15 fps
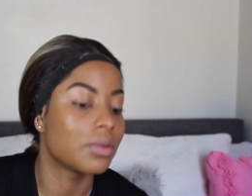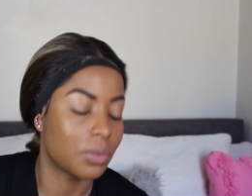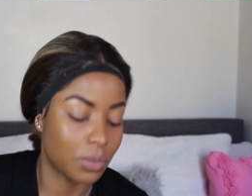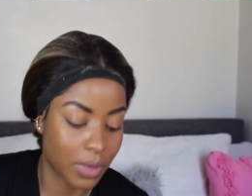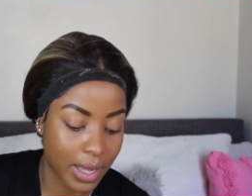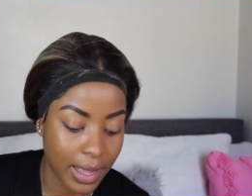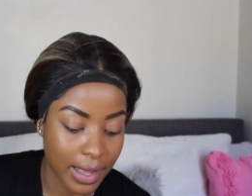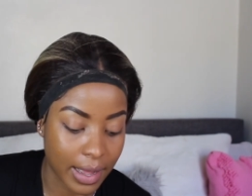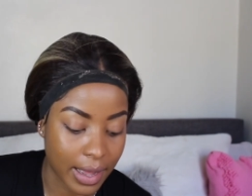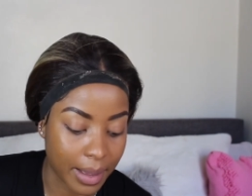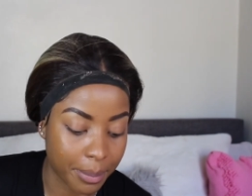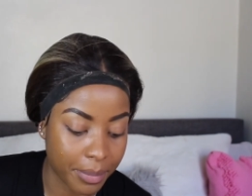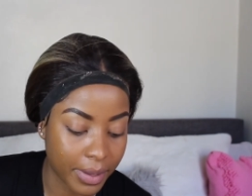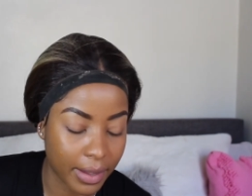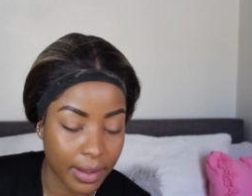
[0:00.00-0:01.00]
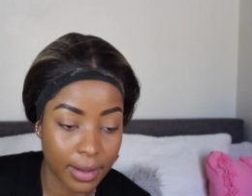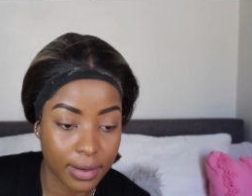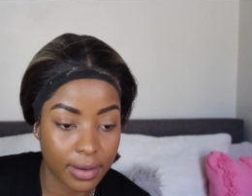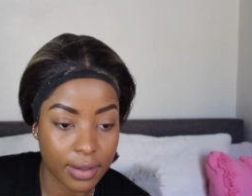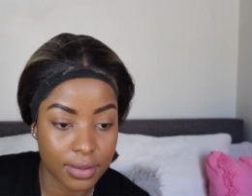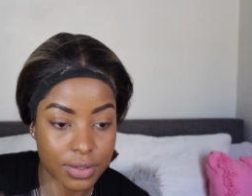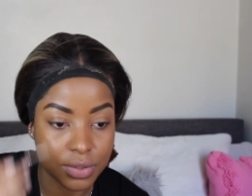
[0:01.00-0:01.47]
what
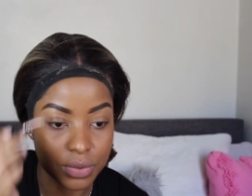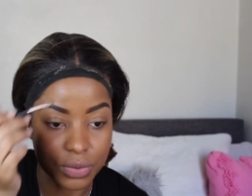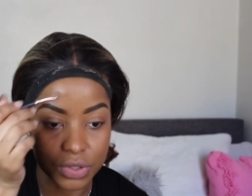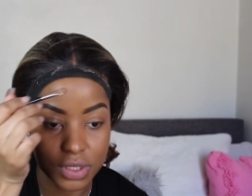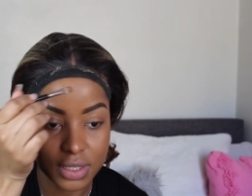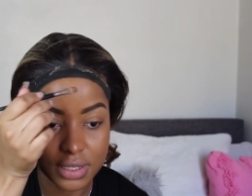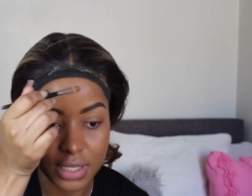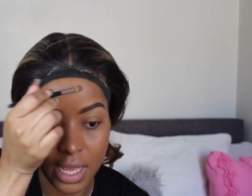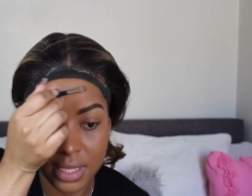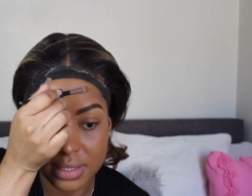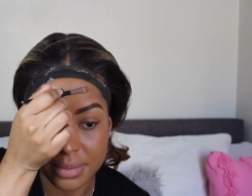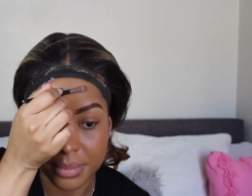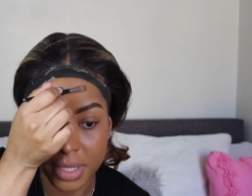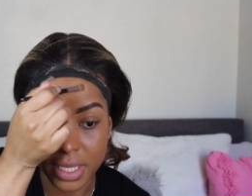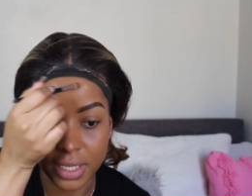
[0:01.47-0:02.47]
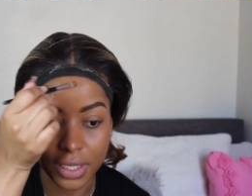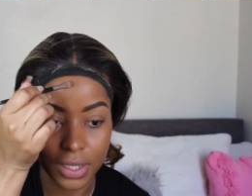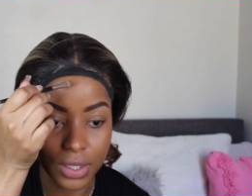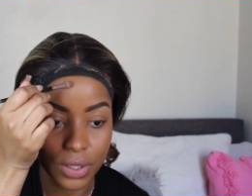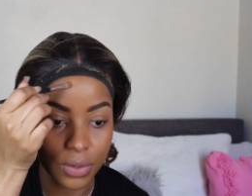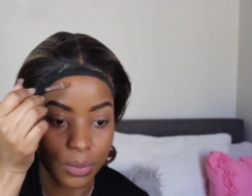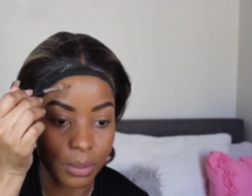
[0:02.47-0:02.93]
happened to just us being
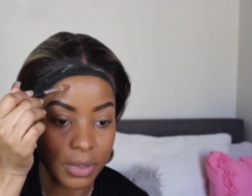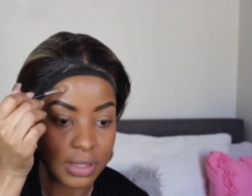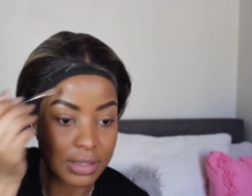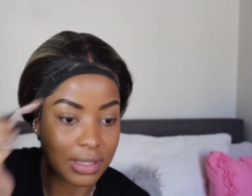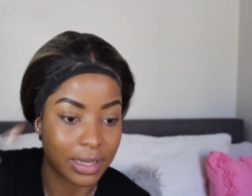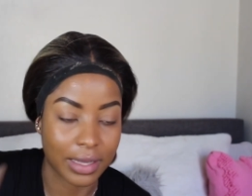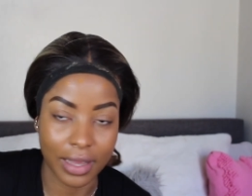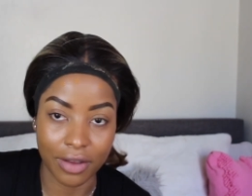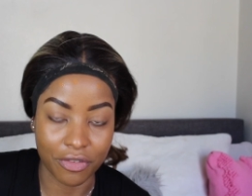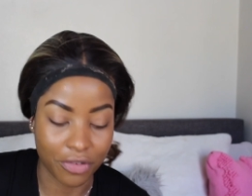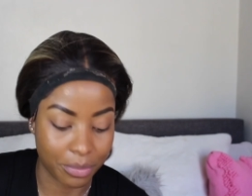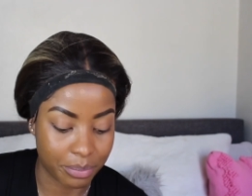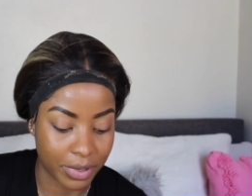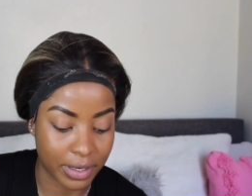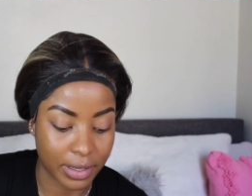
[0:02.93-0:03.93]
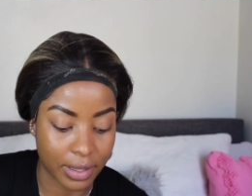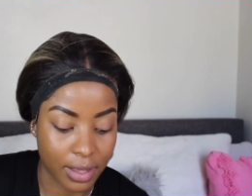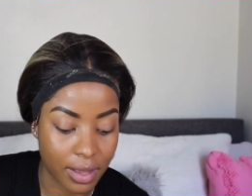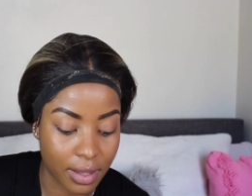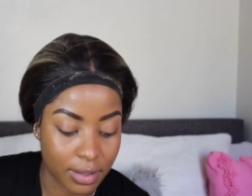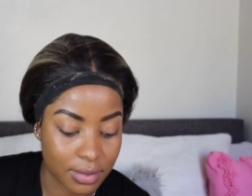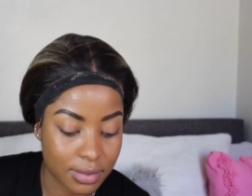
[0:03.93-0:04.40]
humans like everybody
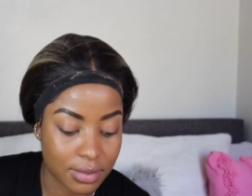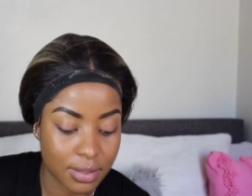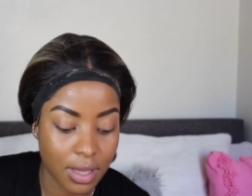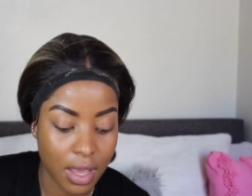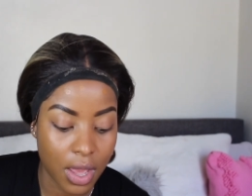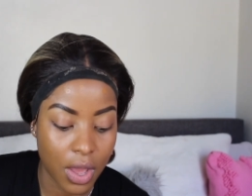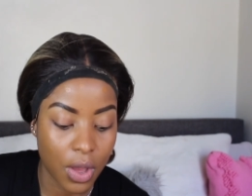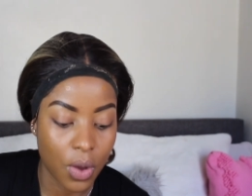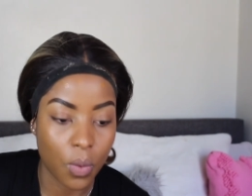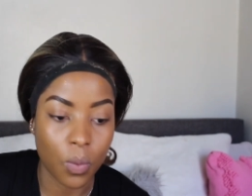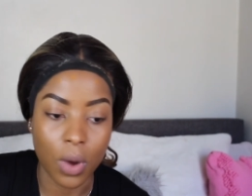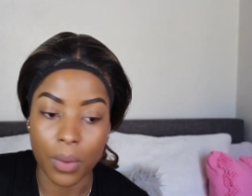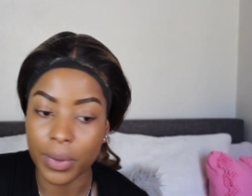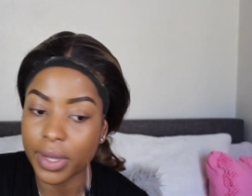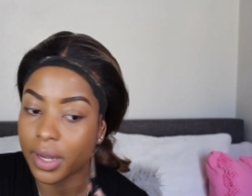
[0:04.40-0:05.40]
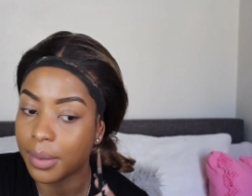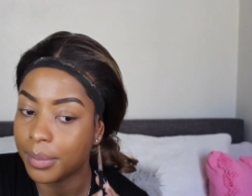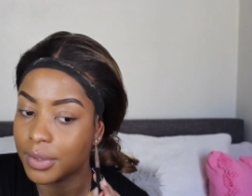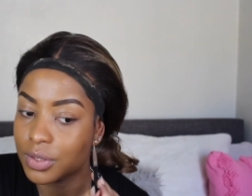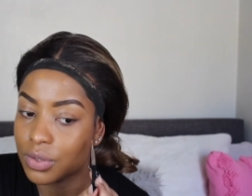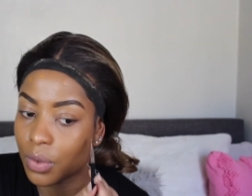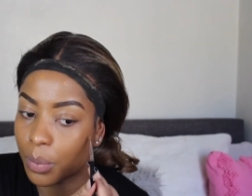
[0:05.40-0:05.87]
else why are we gonna
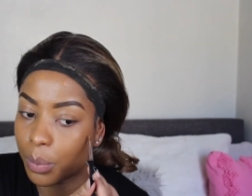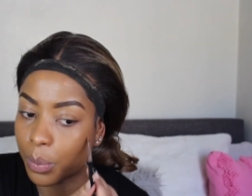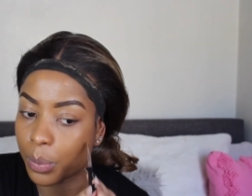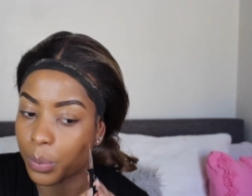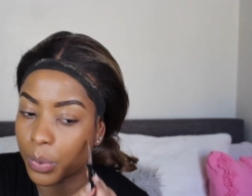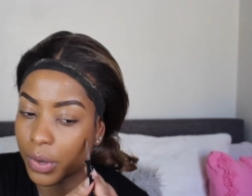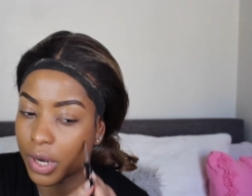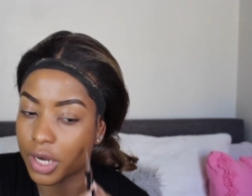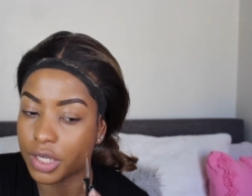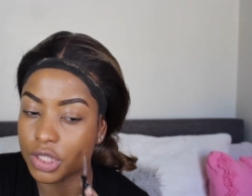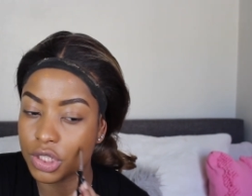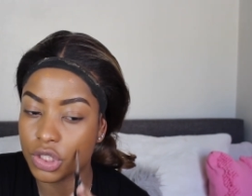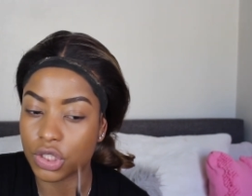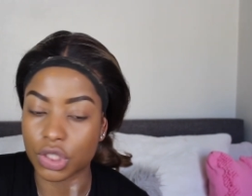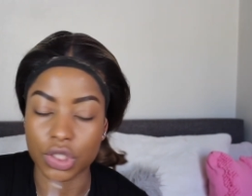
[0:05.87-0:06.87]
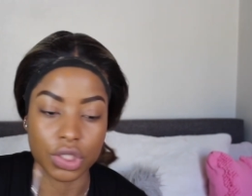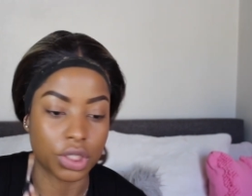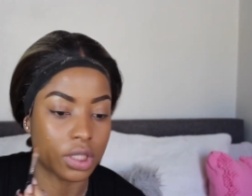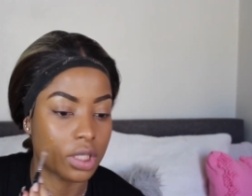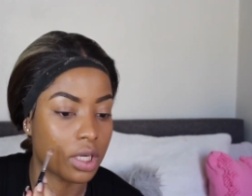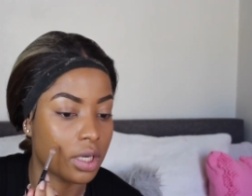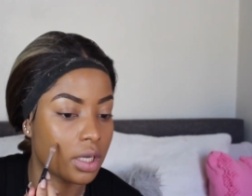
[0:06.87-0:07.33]
be so
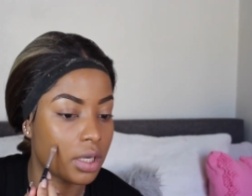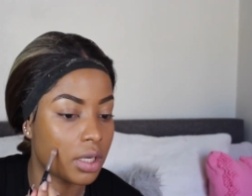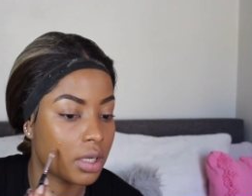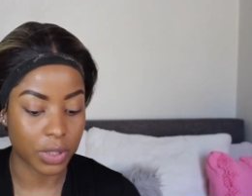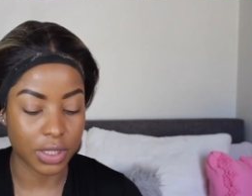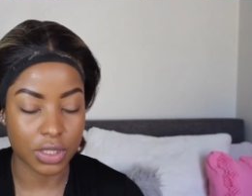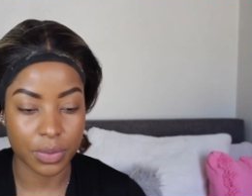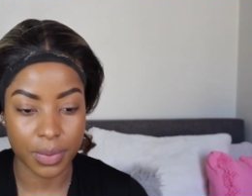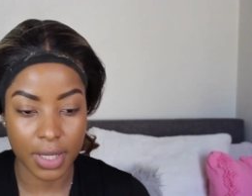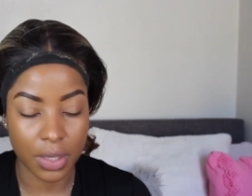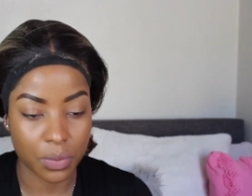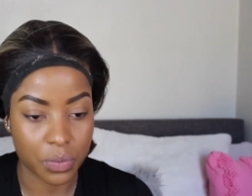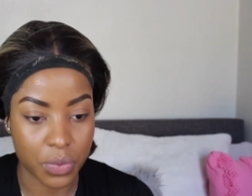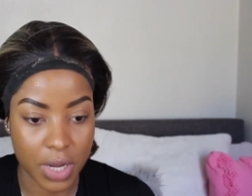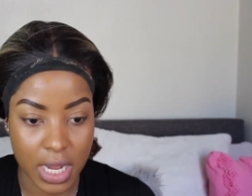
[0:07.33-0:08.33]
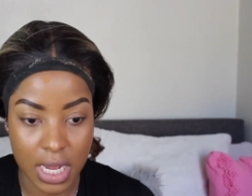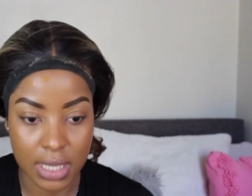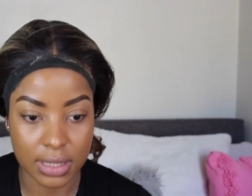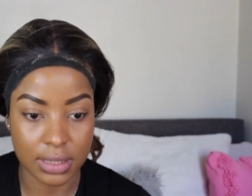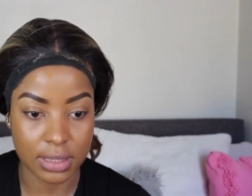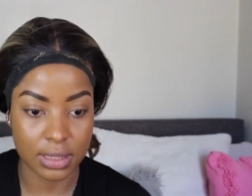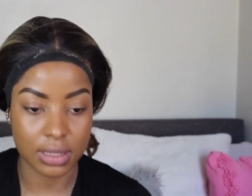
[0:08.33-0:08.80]
pressured like, to be
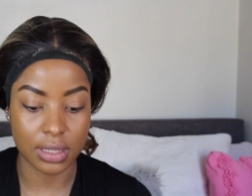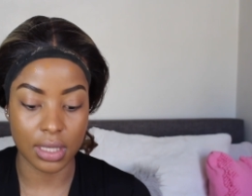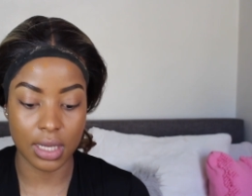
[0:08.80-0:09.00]
raised